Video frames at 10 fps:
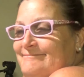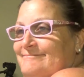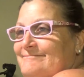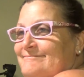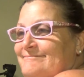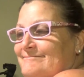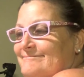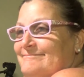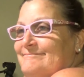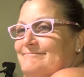All right, Monk.
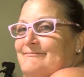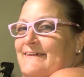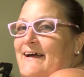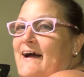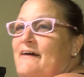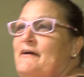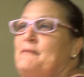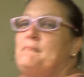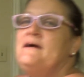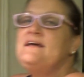All
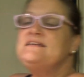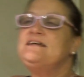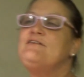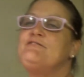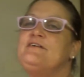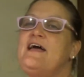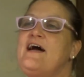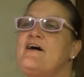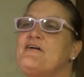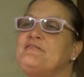right. Mikey's out for
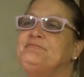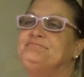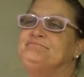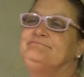now.